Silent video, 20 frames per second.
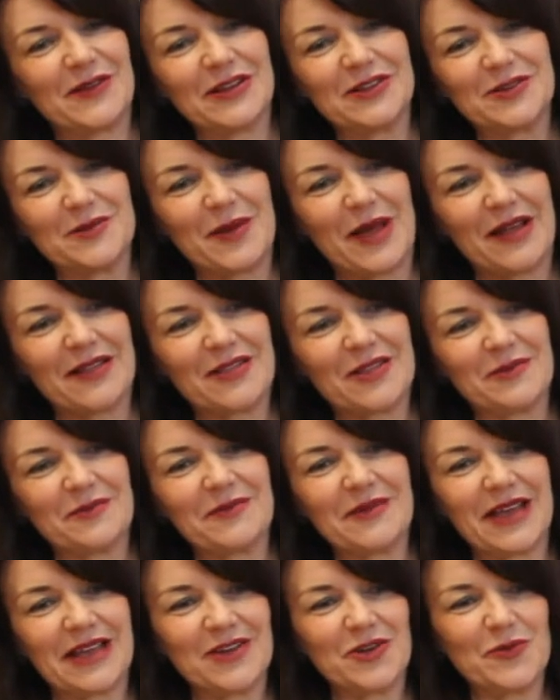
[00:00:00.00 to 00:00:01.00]
felt about them,
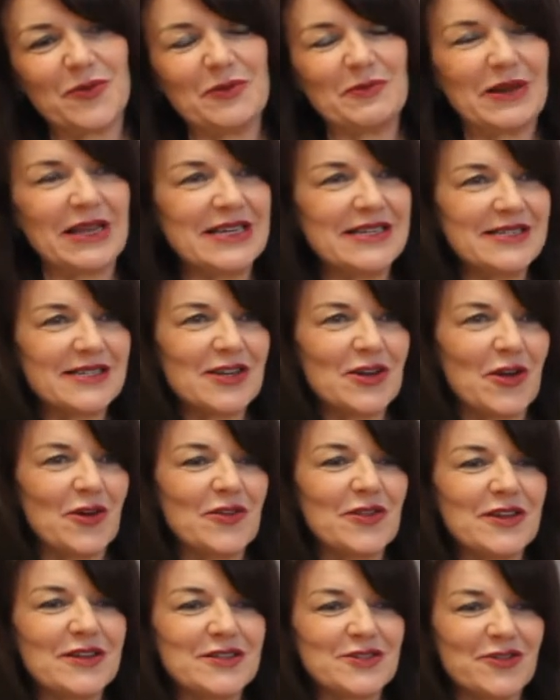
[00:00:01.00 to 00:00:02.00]
and you'll be pleased to know
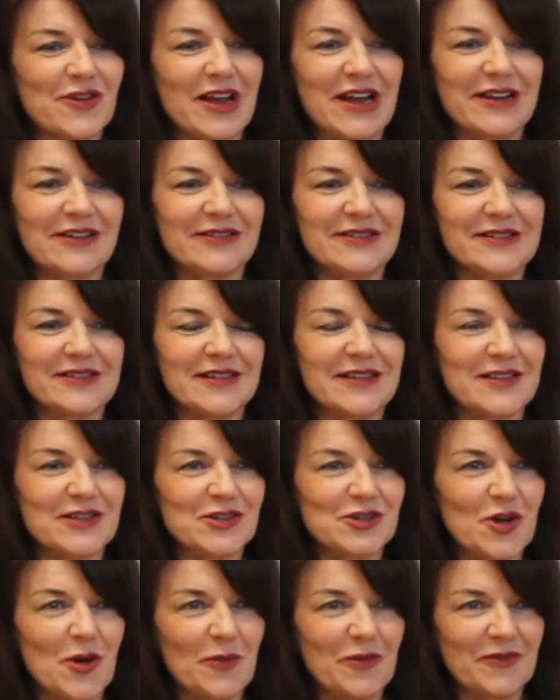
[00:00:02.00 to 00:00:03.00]
that Australia is at
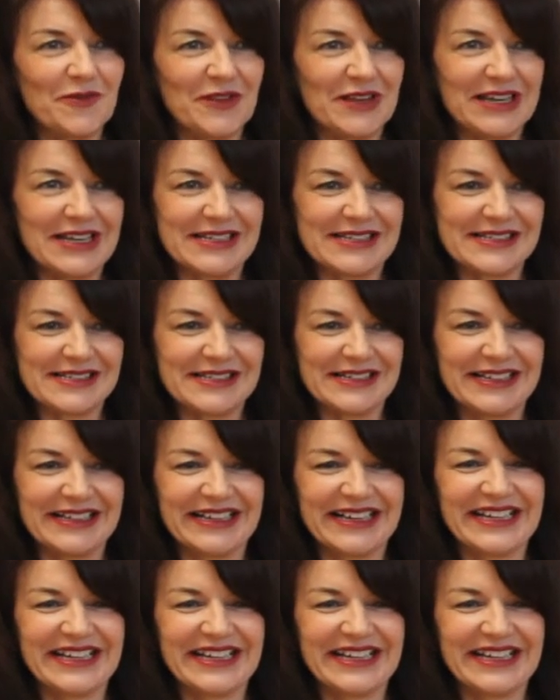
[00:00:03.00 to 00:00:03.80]
the top of the list.